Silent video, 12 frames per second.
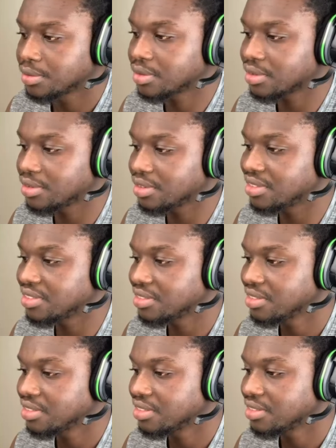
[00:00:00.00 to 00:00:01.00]

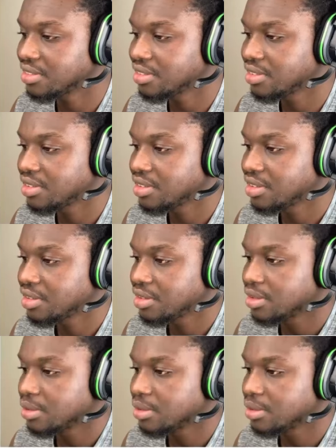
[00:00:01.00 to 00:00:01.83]
(silence)